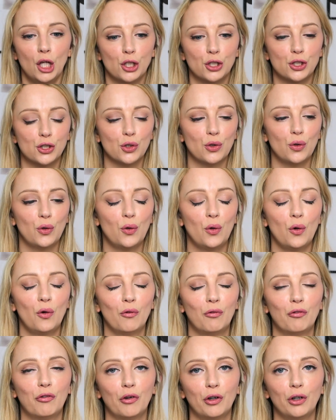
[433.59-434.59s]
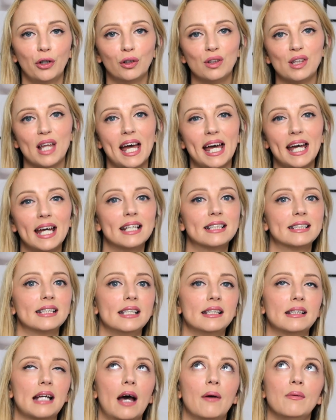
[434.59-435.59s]
So for your legs,
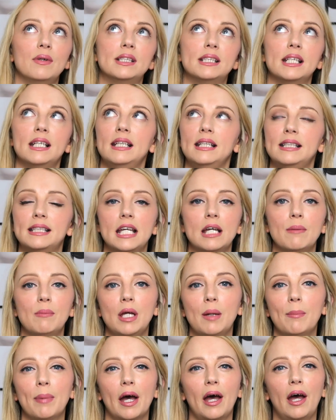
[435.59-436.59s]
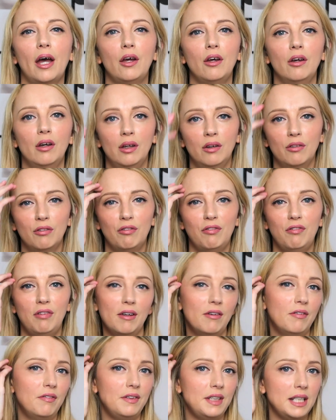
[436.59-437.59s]
I would say they take me about
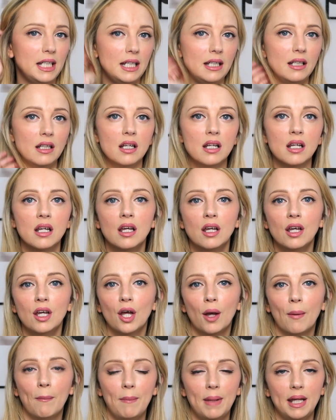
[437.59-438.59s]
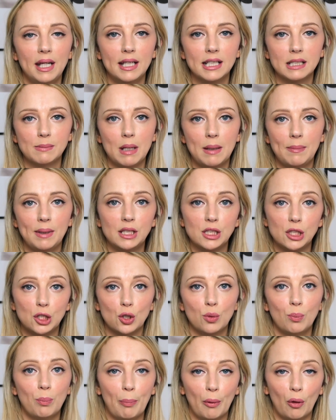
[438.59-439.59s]
15 minutes maybe to
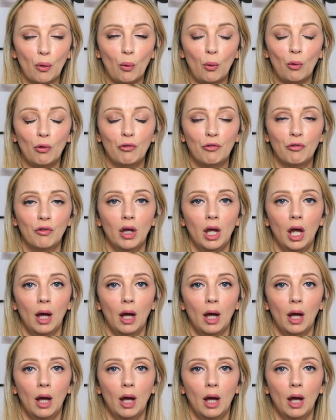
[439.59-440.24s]
do both.